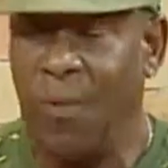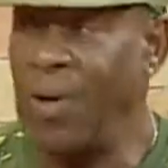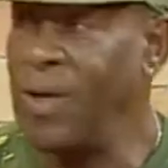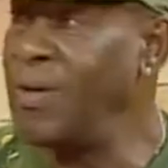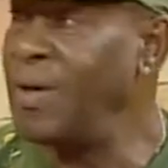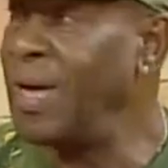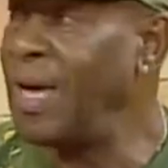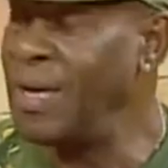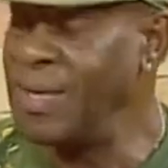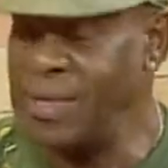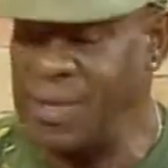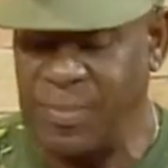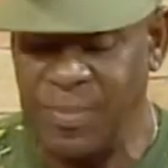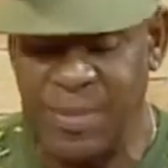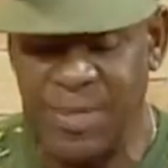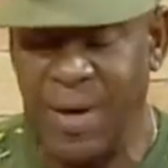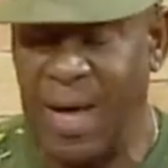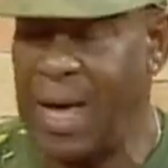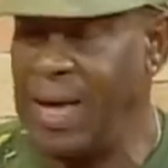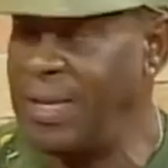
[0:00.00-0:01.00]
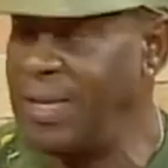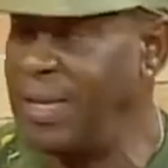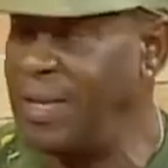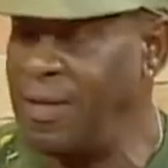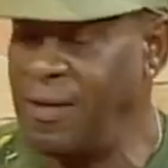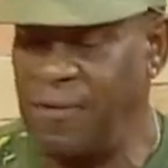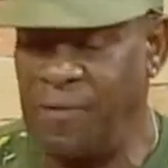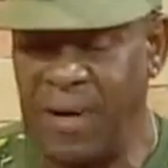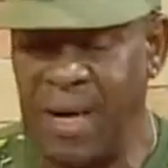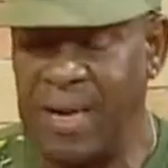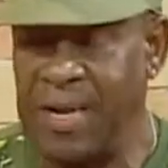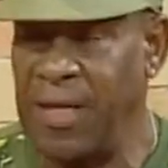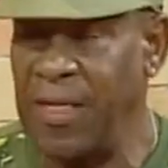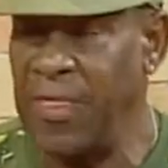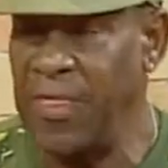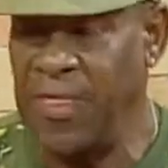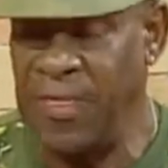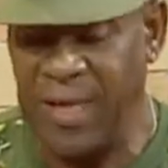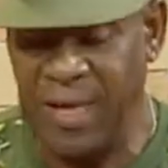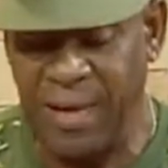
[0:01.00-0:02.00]
where you get them to identify the
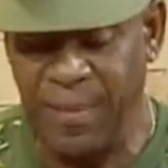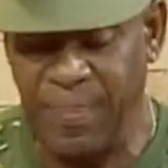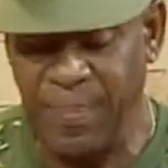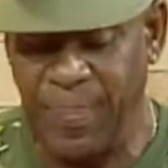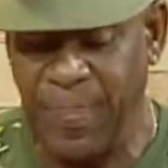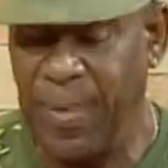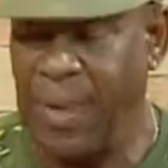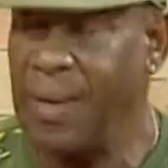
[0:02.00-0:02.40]
theme,